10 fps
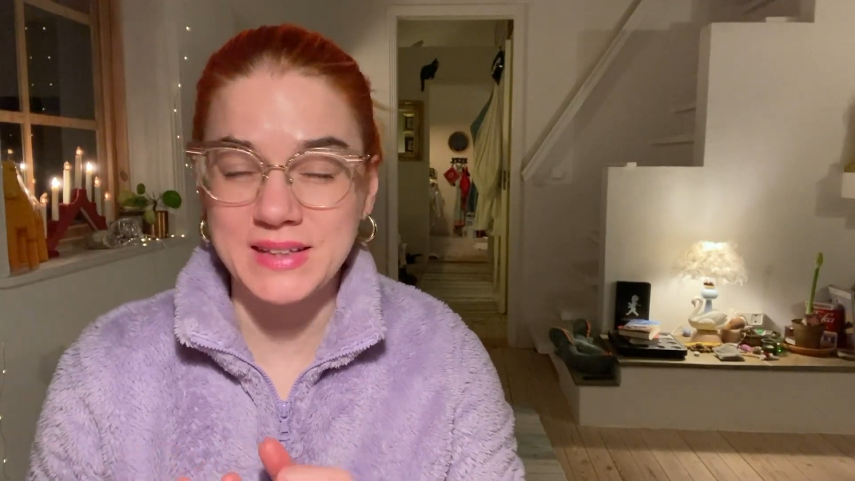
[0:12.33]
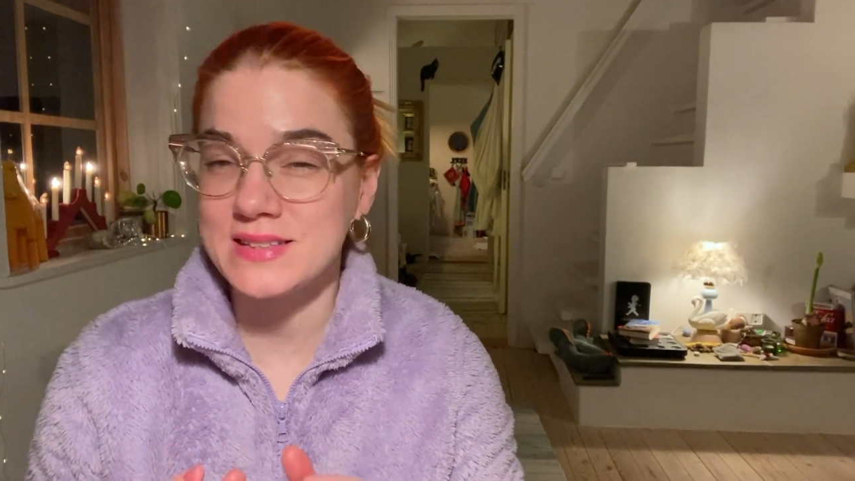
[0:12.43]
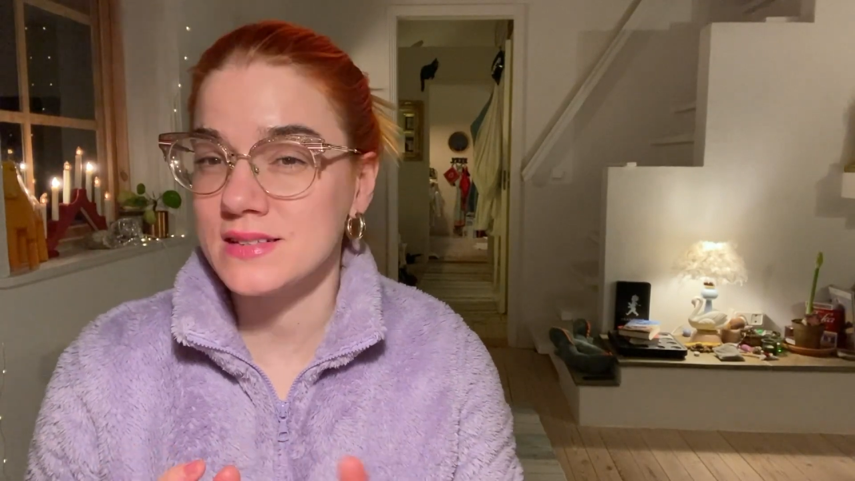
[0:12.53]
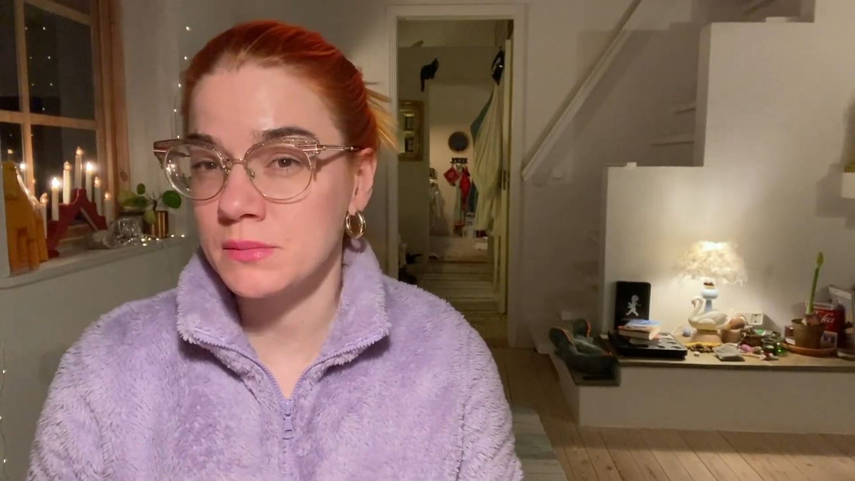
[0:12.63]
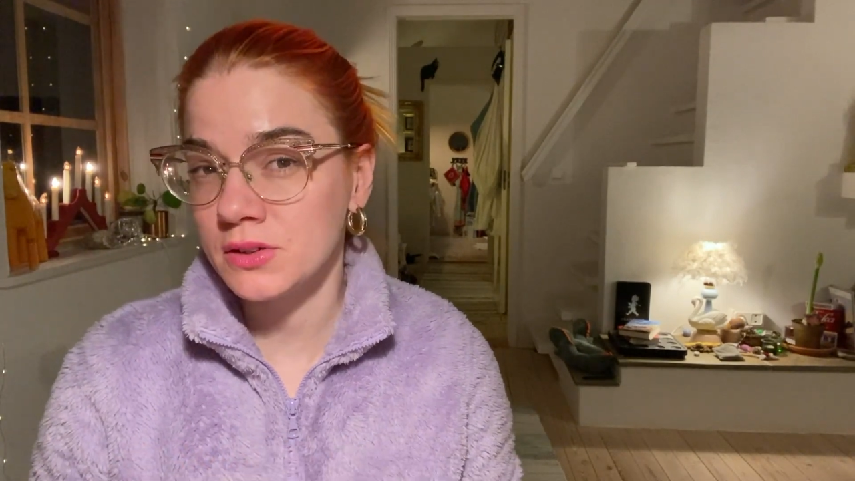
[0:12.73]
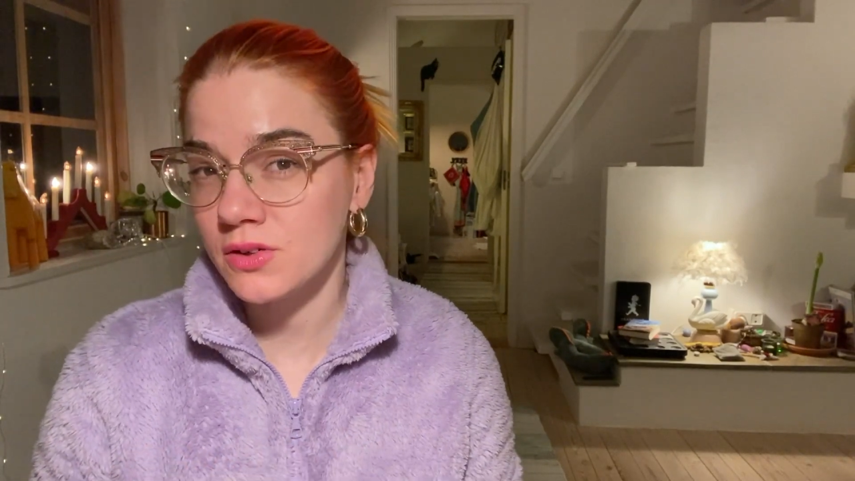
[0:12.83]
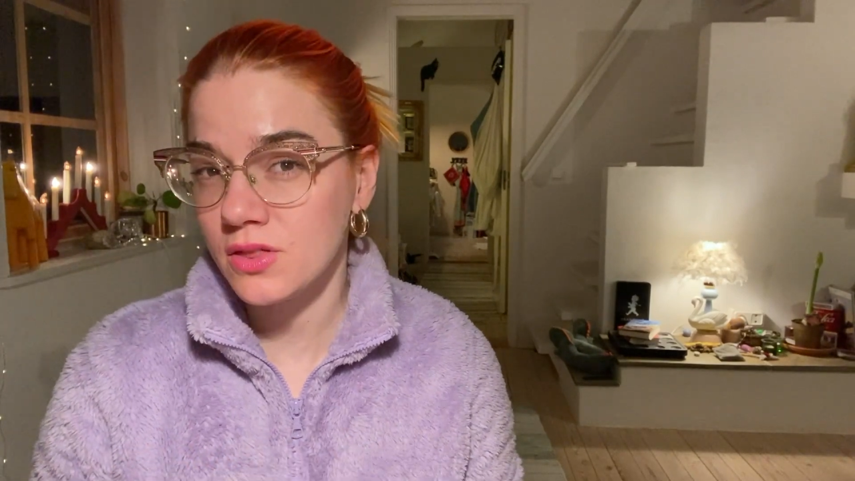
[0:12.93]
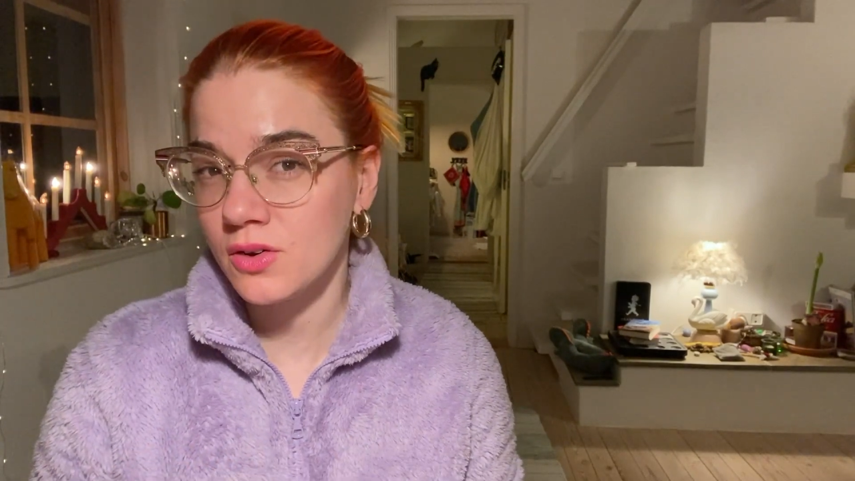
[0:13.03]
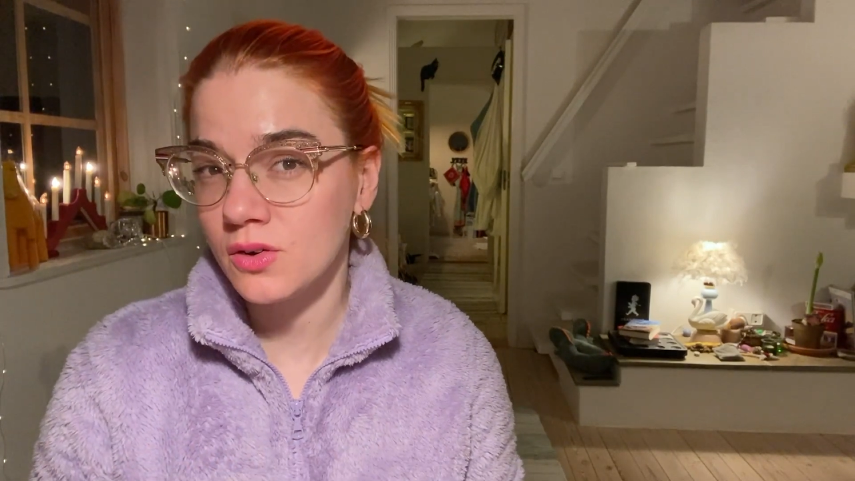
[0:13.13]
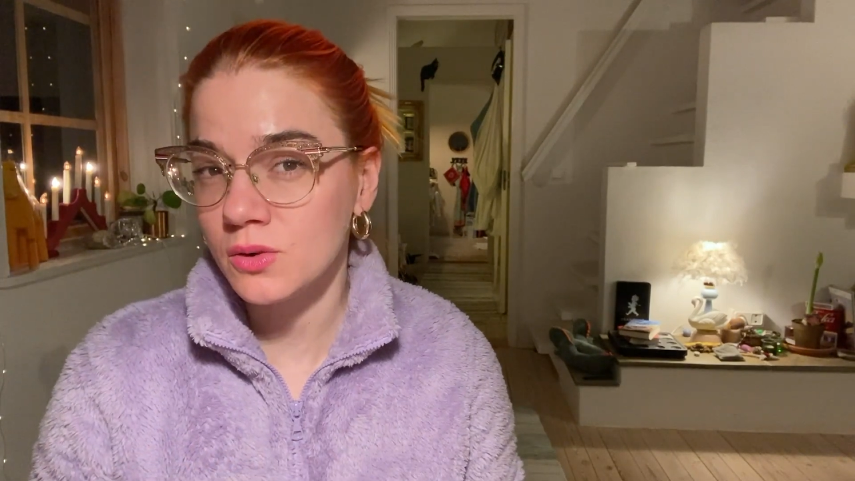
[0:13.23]
similar
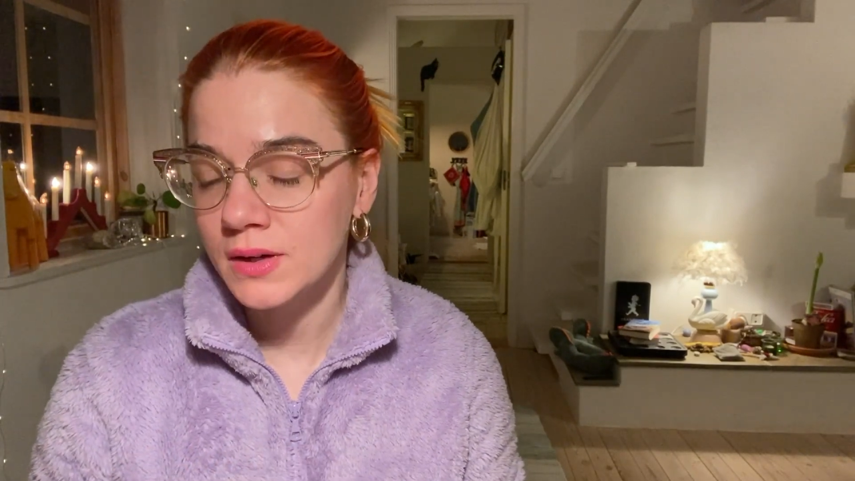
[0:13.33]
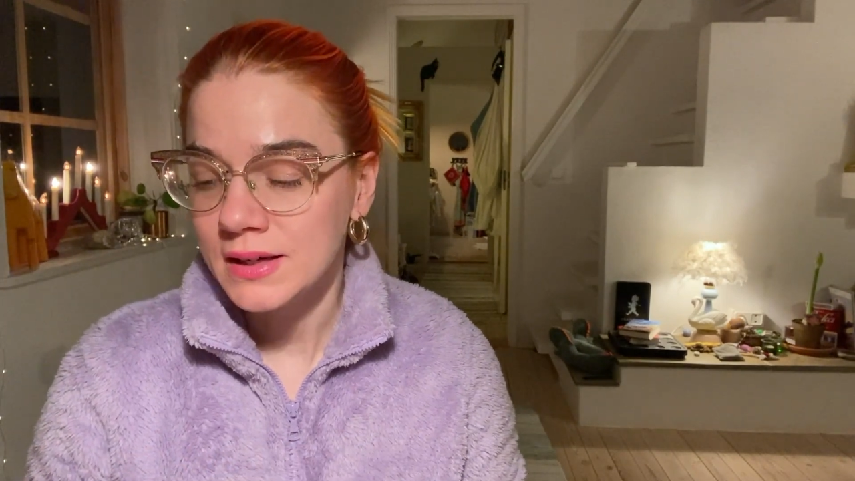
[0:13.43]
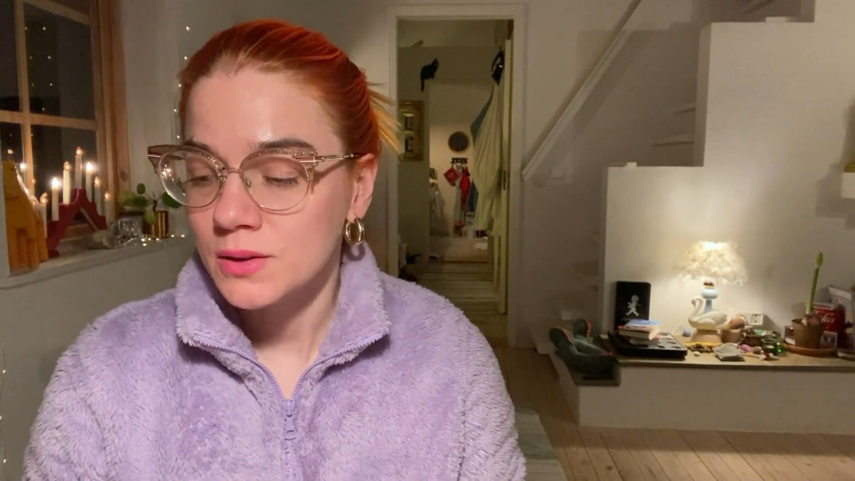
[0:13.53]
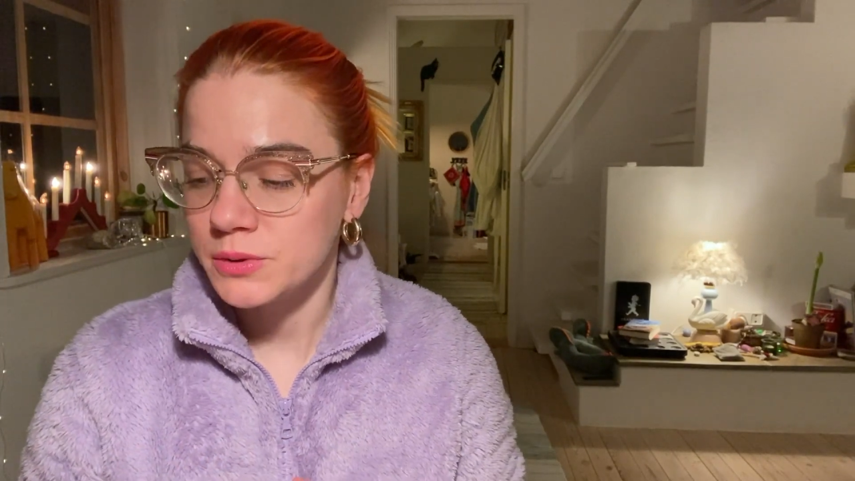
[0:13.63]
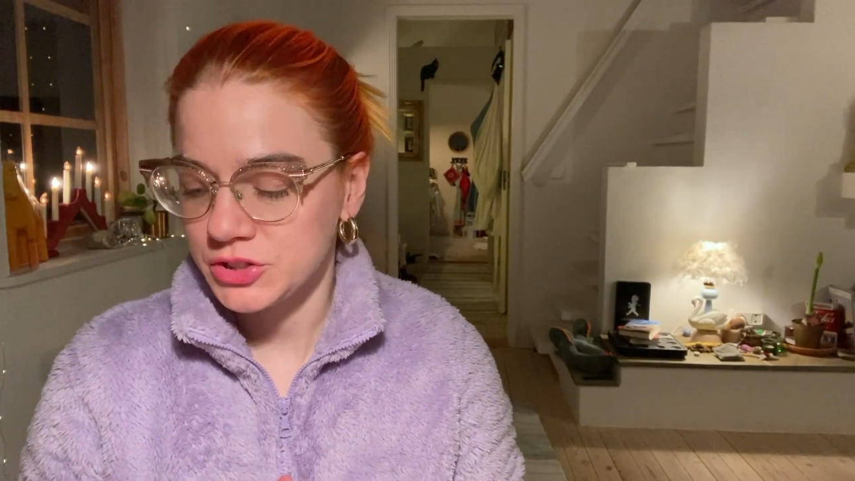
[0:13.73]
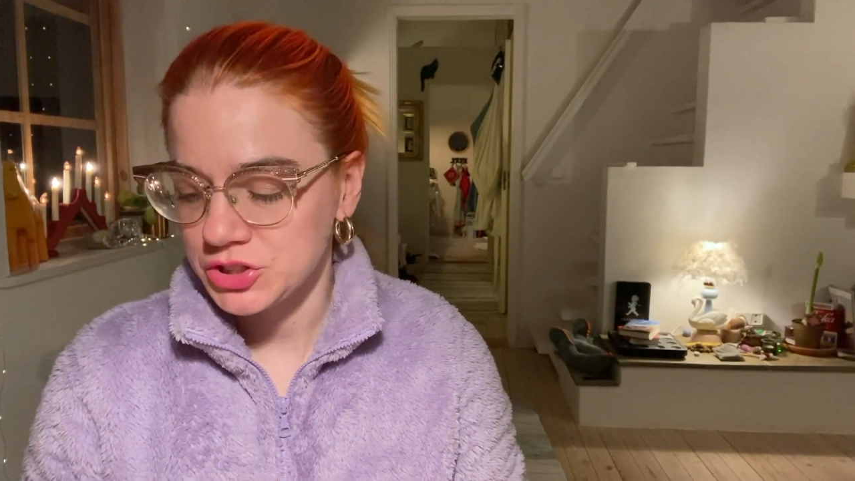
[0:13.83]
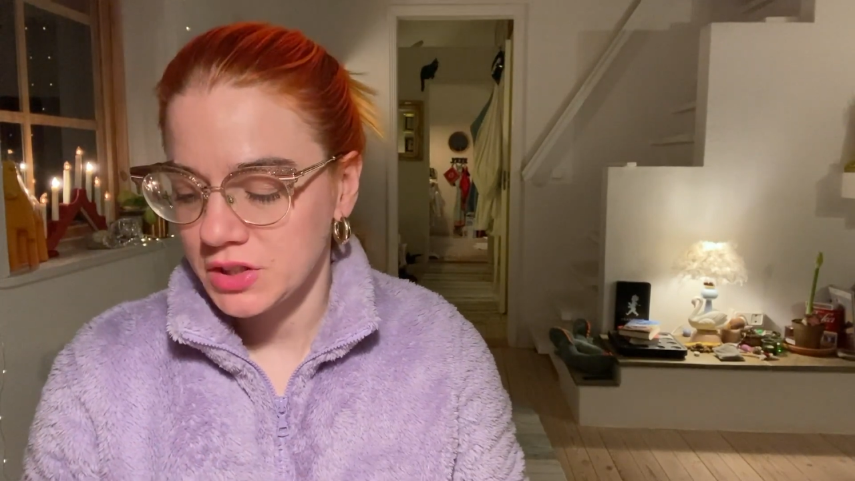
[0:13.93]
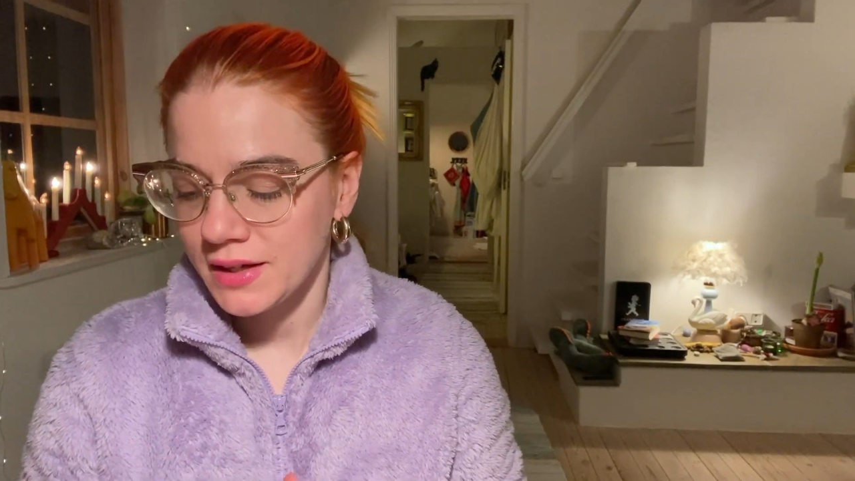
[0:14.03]
though, which,